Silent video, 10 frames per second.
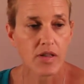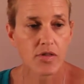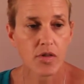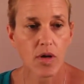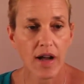
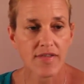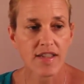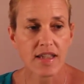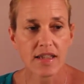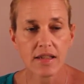So I've
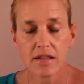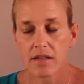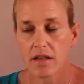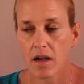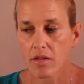seen
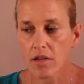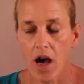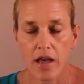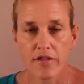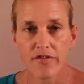a
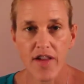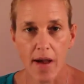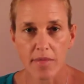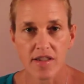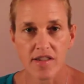lot of
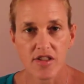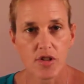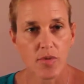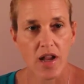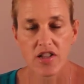family
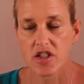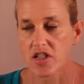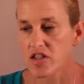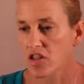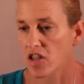
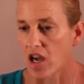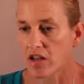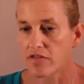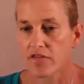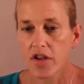situations, a lot
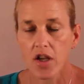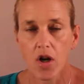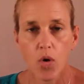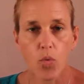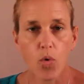of
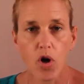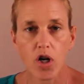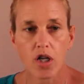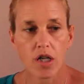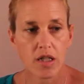
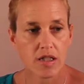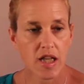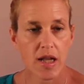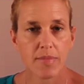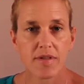work
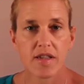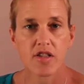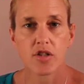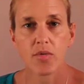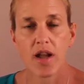type
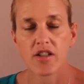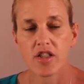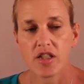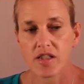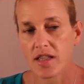
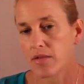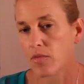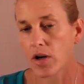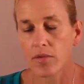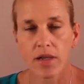situations.
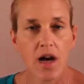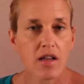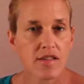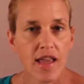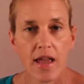And what do we
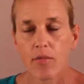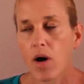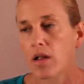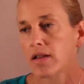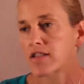all say?
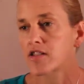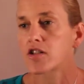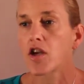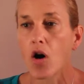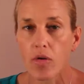Well, it's
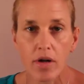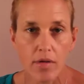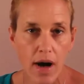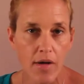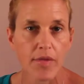going
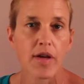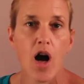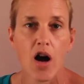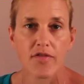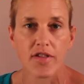around the
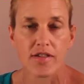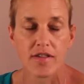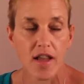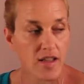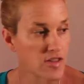
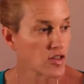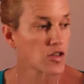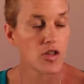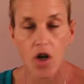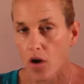office. It's
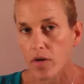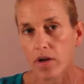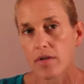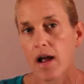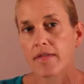going
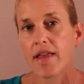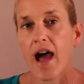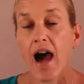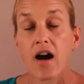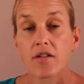around the
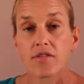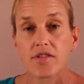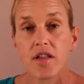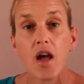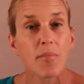
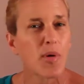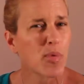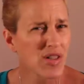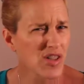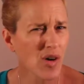house. But
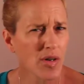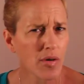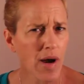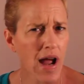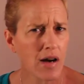what's going
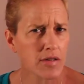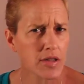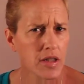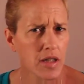around?